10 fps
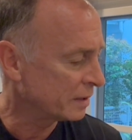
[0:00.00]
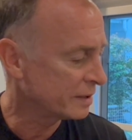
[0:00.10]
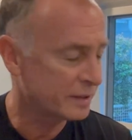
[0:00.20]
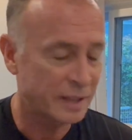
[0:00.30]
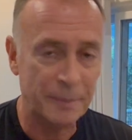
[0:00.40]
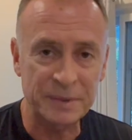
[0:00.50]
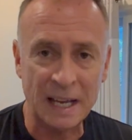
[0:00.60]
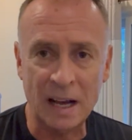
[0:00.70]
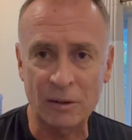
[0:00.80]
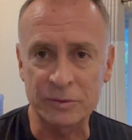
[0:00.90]
step
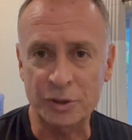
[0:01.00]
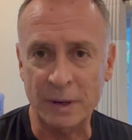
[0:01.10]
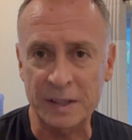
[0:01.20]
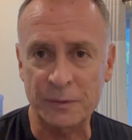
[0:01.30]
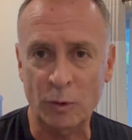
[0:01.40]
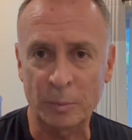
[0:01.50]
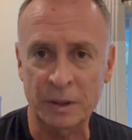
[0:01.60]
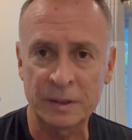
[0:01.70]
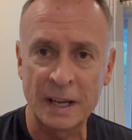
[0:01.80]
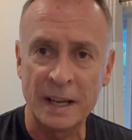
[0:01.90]
down
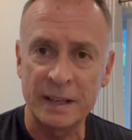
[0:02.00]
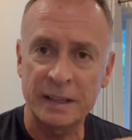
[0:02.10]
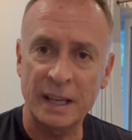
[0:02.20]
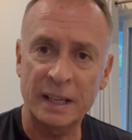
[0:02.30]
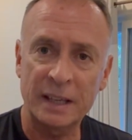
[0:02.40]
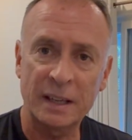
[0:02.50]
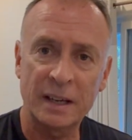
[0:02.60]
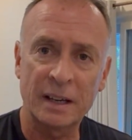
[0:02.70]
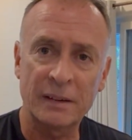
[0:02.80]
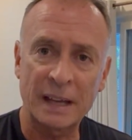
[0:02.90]
transformer, taking
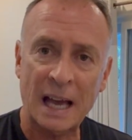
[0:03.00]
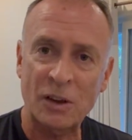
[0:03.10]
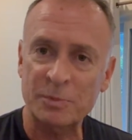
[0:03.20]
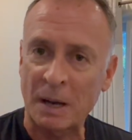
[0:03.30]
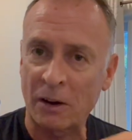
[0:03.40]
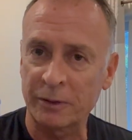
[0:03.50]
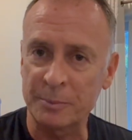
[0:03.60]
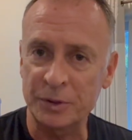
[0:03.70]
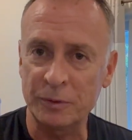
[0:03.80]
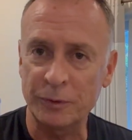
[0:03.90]
the house power
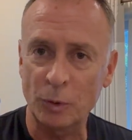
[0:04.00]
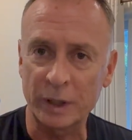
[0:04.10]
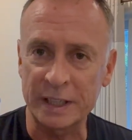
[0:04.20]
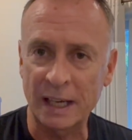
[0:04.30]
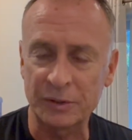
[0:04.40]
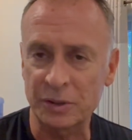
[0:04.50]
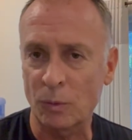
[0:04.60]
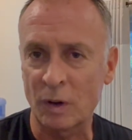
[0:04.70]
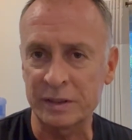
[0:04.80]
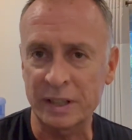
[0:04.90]
from 240 down to
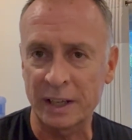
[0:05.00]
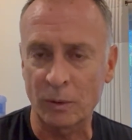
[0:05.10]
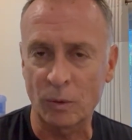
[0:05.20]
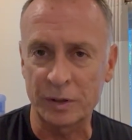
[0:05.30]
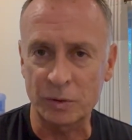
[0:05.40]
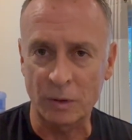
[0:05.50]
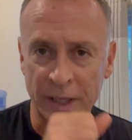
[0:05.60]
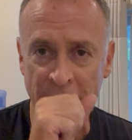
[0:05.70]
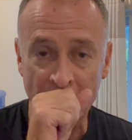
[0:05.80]
110 or 120.